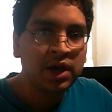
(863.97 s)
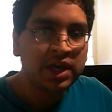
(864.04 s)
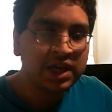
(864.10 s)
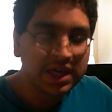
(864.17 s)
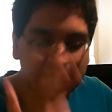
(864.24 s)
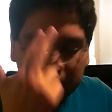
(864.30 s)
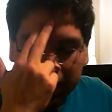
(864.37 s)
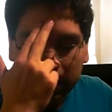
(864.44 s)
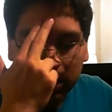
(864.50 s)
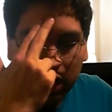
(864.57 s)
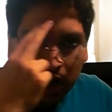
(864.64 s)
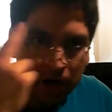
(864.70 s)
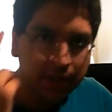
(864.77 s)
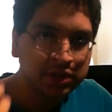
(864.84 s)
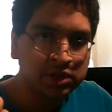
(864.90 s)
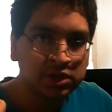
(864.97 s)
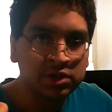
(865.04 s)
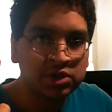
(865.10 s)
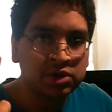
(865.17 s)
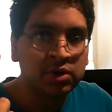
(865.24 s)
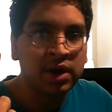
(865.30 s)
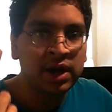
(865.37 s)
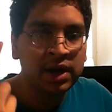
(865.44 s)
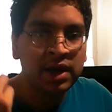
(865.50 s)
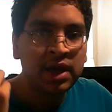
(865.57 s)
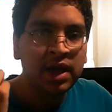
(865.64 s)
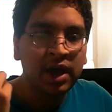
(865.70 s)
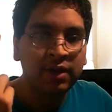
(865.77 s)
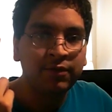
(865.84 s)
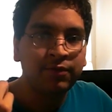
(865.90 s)
He can concentrate
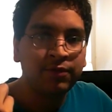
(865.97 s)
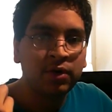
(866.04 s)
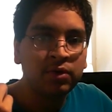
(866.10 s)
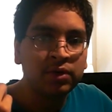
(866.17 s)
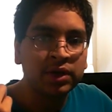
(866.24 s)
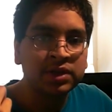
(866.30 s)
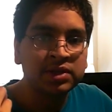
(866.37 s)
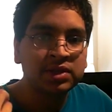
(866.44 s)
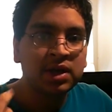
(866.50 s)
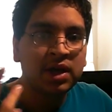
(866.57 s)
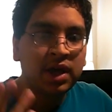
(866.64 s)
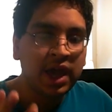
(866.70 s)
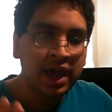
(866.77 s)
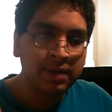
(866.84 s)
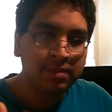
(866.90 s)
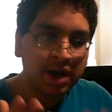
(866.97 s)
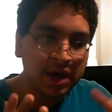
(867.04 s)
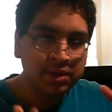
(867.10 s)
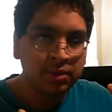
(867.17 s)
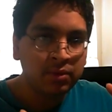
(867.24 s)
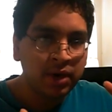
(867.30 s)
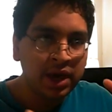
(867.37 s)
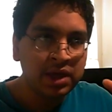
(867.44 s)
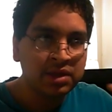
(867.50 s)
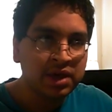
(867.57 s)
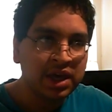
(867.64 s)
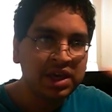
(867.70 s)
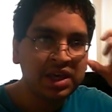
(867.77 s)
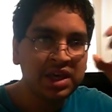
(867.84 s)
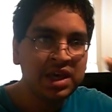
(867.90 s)
and focus, and by the way,
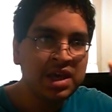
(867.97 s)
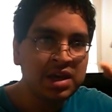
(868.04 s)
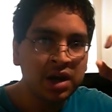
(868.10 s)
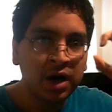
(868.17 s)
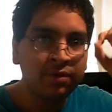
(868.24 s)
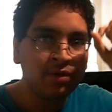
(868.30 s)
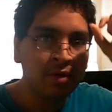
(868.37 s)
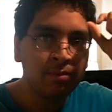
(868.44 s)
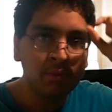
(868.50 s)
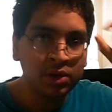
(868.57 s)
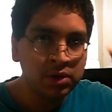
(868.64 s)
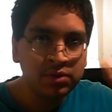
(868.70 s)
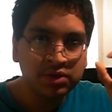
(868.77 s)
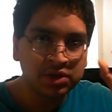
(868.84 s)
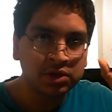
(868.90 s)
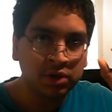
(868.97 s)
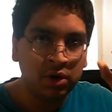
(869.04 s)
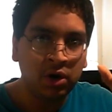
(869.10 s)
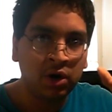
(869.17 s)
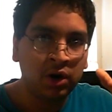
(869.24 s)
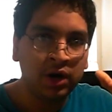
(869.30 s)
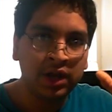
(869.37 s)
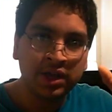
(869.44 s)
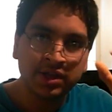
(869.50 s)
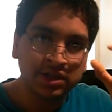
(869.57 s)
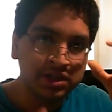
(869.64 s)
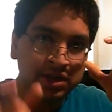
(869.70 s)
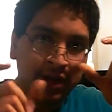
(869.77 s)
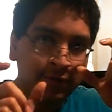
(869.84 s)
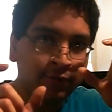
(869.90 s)
the heat of a blue star
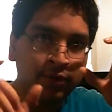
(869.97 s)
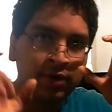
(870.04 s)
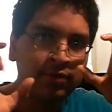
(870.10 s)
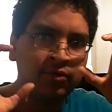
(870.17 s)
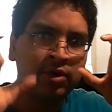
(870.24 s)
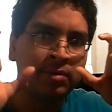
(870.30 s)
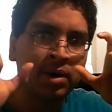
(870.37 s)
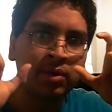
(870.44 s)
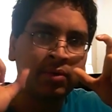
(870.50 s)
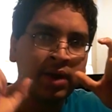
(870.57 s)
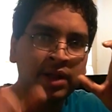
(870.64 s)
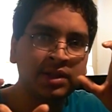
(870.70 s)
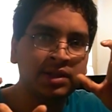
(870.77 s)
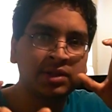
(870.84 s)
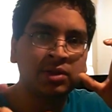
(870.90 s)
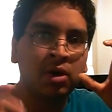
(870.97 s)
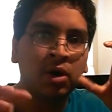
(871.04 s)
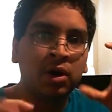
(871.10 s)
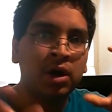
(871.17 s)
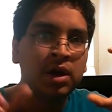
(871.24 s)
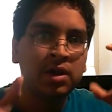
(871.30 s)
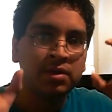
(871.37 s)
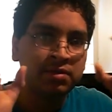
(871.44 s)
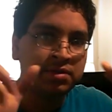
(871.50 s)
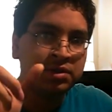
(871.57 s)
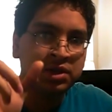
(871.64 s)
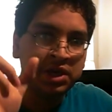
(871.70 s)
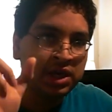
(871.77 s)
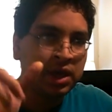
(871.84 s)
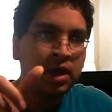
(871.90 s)
is different from a red star.
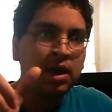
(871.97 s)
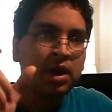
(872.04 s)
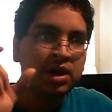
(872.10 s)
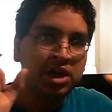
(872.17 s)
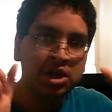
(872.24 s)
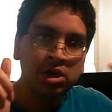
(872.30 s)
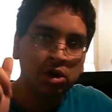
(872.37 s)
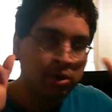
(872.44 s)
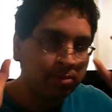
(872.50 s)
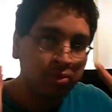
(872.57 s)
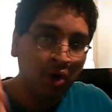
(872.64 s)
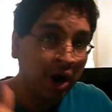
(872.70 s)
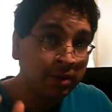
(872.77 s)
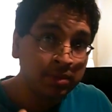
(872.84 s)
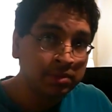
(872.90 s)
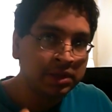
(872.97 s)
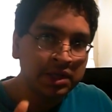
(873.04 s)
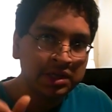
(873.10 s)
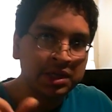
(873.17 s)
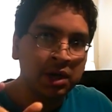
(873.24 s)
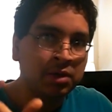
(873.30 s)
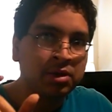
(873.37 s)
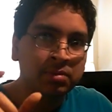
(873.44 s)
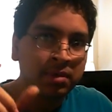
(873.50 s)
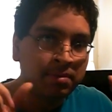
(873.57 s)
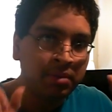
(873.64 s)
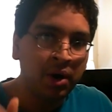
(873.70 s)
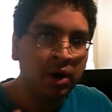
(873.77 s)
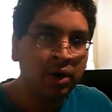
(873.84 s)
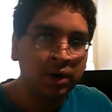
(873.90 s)
He could probably tell them
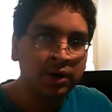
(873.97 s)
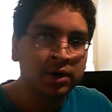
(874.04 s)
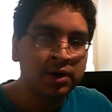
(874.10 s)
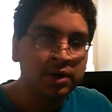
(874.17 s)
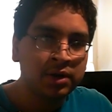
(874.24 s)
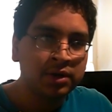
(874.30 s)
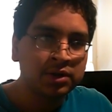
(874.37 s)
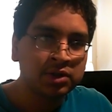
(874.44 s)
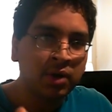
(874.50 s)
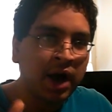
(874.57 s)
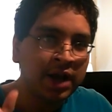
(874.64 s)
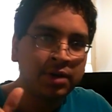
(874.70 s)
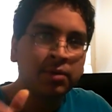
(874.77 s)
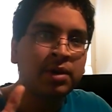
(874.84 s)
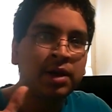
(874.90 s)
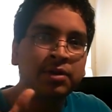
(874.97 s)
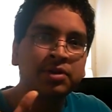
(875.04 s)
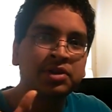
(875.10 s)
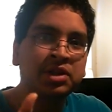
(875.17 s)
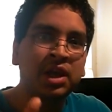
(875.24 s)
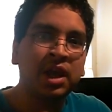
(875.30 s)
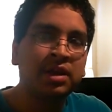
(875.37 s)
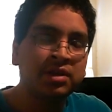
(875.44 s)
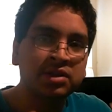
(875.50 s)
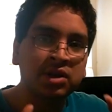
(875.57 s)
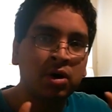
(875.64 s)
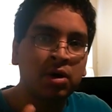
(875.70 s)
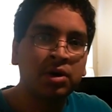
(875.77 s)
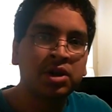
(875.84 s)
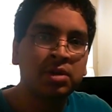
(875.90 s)
apart. So I don't understand this
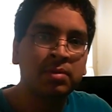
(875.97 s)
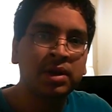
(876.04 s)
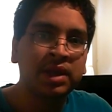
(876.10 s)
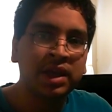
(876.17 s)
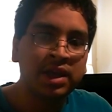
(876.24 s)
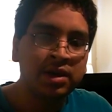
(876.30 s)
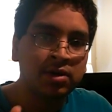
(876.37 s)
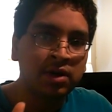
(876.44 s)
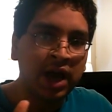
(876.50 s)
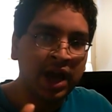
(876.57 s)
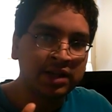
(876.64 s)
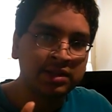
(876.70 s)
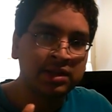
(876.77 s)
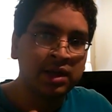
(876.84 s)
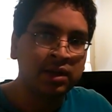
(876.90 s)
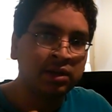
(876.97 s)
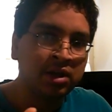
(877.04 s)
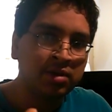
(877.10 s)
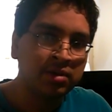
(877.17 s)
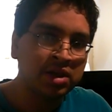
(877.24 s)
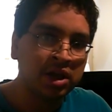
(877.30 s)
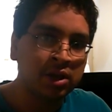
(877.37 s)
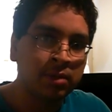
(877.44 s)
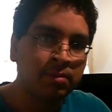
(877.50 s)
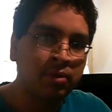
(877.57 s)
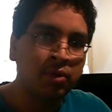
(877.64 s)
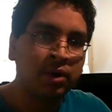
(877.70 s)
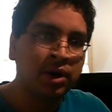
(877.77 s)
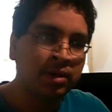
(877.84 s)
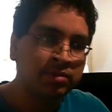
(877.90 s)
argument that he could accidentally
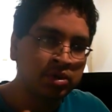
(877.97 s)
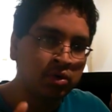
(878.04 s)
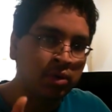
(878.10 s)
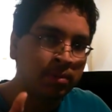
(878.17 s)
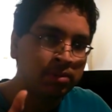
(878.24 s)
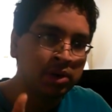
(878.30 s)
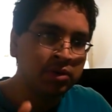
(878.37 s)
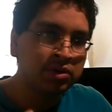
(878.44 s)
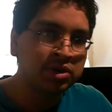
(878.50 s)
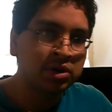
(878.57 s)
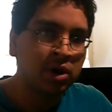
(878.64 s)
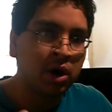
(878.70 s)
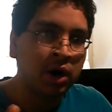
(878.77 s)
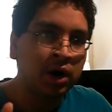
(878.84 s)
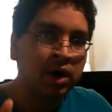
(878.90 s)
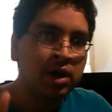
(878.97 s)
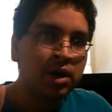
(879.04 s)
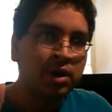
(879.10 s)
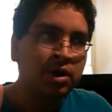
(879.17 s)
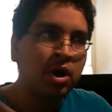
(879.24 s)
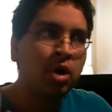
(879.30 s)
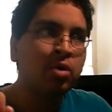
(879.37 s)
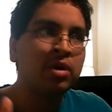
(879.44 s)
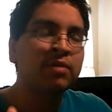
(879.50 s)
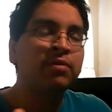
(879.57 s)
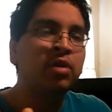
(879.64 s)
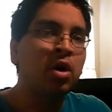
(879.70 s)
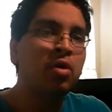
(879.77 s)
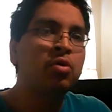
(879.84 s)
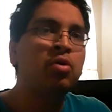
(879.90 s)
teleport him to a blue star. No,
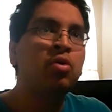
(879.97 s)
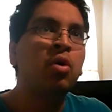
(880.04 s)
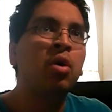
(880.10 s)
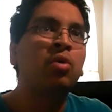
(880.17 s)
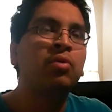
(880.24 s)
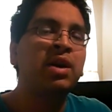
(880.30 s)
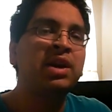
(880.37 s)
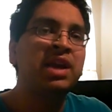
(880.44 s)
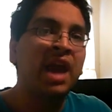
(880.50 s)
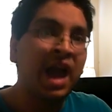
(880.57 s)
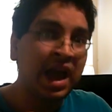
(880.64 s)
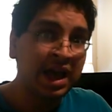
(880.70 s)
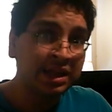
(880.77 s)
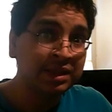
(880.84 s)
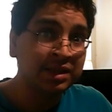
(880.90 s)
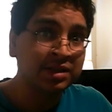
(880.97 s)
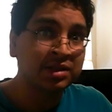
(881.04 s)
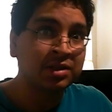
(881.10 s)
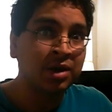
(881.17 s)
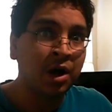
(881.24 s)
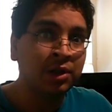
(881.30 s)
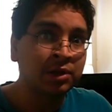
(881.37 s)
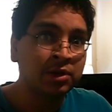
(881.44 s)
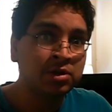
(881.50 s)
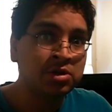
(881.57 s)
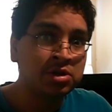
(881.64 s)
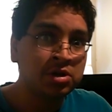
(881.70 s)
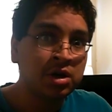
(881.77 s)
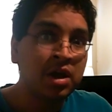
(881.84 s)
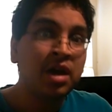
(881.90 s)
if Goku already had this
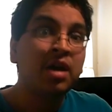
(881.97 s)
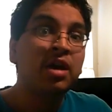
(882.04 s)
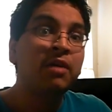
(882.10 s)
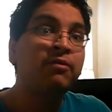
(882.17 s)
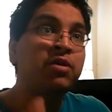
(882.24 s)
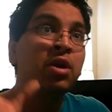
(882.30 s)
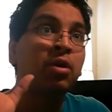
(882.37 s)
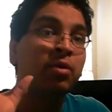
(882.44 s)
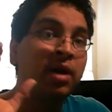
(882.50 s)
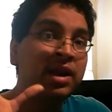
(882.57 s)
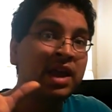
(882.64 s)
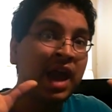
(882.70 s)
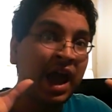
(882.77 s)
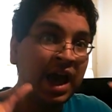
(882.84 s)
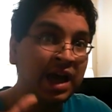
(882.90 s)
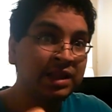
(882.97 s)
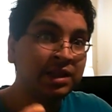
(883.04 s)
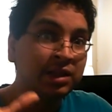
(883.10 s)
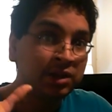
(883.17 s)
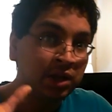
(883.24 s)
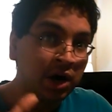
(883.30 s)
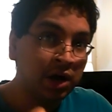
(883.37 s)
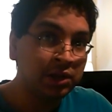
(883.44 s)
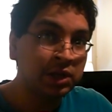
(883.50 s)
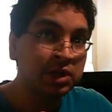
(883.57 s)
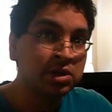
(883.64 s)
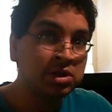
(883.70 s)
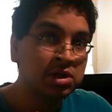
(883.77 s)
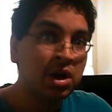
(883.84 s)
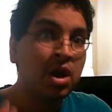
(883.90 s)
knowledge, if he already had the
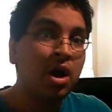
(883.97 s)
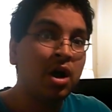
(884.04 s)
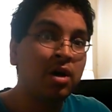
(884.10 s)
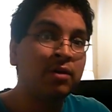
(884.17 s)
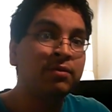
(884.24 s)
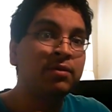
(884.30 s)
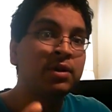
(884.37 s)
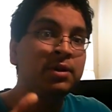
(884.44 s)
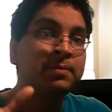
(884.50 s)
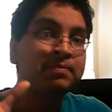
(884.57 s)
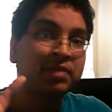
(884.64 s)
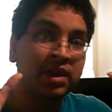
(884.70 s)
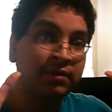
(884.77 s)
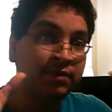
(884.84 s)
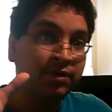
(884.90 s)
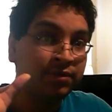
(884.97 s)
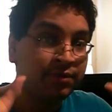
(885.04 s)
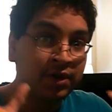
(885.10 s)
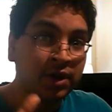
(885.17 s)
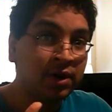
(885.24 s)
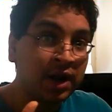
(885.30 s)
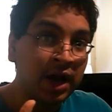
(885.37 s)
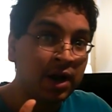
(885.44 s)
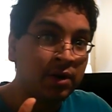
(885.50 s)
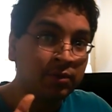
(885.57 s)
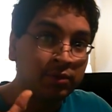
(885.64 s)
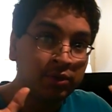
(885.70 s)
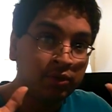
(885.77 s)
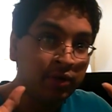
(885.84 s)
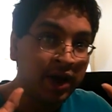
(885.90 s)
knowledge of, if he figured
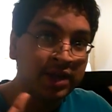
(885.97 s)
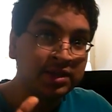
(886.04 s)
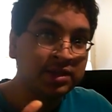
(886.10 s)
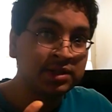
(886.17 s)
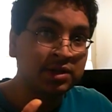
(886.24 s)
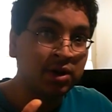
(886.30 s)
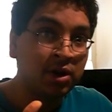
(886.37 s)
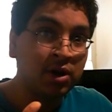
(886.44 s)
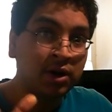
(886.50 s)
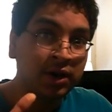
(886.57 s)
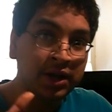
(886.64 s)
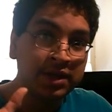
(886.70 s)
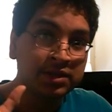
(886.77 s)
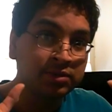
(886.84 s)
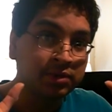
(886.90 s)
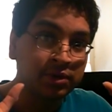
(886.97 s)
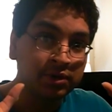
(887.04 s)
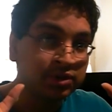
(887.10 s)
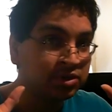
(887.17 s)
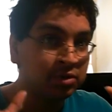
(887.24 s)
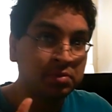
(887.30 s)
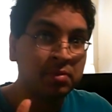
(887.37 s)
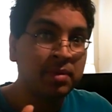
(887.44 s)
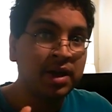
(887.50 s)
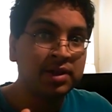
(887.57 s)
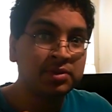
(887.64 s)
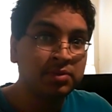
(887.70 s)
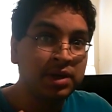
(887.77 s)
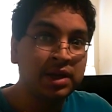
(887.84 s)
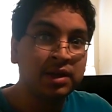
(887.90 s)
out red star is
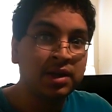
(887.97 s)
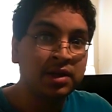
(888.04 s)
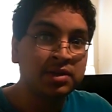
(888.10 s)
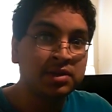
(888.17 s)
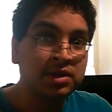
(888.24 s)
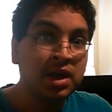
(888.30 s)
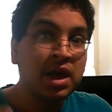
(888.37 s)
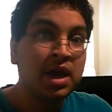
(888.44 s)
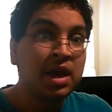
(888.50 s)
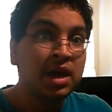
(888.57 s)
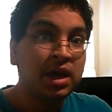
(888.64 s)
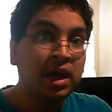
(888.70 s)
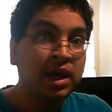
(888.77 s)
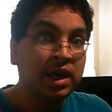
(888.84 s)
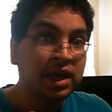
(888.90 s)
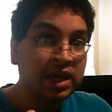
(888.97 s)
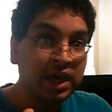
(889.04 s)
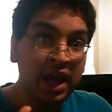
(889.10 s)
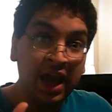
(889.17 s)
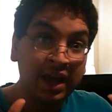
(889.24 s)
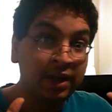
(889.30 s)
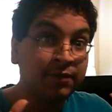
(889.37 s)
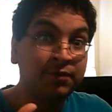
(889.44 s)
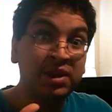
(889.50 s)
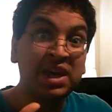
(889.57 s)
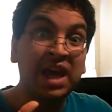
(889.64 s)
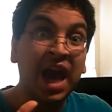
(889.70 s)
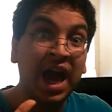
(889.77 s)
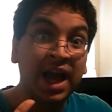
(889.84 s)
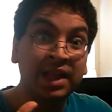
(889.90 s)
Superman's weakness, and if
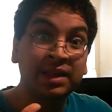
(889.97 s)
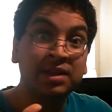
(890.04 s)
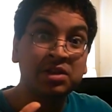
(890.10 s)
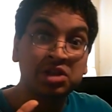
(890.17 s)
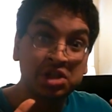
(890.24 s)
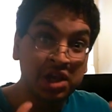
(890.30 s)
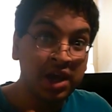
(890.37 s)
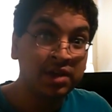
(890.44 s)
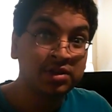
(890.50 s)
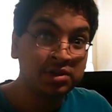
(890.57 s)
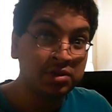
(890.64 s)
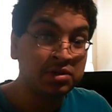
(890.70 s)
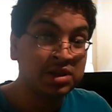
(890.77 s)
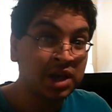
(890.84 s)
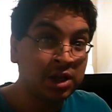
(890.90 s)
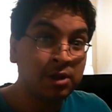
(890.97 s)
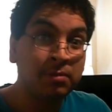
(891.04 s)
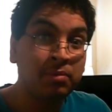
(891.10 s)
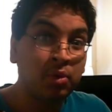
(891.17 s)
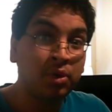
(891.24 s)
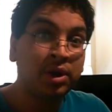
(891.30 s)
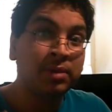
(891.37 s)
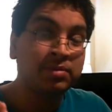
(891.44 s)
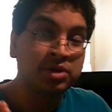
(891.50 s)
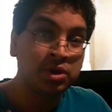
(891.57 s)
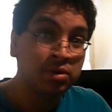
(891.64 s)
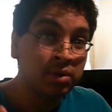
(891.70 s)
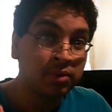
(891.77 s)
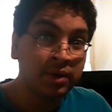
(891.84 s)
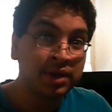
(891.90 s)
he had the chance to teleport him
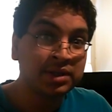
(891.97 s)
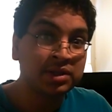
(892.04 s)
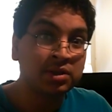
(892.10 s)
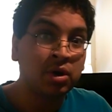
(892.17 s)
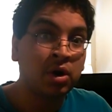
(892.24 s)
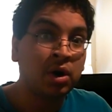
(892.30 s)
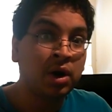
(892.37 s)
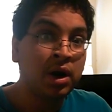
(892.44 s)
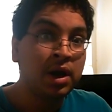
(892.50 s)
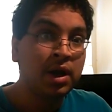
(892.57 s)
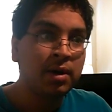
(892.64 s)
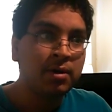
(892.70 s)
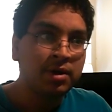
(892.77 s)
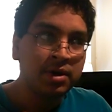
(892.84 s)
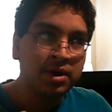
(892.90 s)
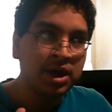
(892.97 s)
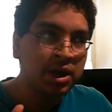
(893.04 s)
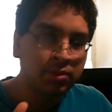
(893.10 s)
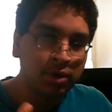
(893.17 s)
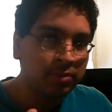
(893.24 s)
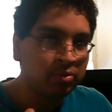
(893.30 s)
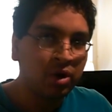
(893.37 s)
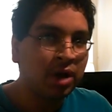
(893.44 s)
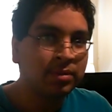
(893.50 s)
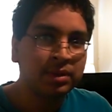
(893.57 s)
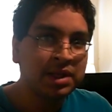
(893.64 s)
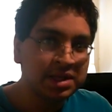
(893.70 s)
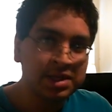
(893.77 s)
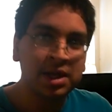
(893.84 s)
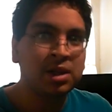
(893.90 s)
to a red star, he would
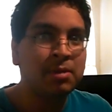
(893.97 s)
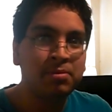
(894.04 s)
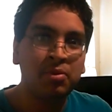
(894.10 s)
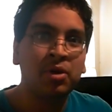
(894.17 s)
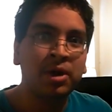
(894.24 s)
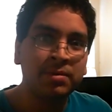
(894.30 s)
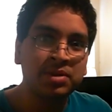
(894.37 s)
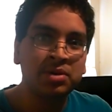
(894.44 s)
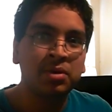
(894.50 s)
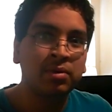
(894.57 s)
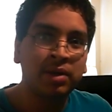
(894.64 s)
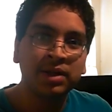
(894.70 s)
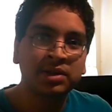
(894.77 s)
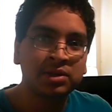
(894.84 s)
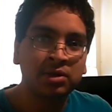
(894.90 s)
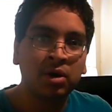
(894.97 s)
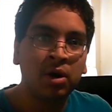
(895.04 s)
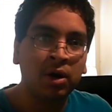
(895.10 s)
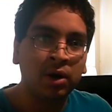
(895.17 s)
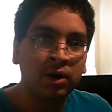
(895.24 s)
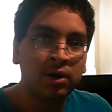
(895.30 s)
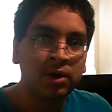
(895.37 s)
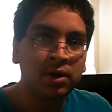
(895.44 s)
probably teleport him to a red star.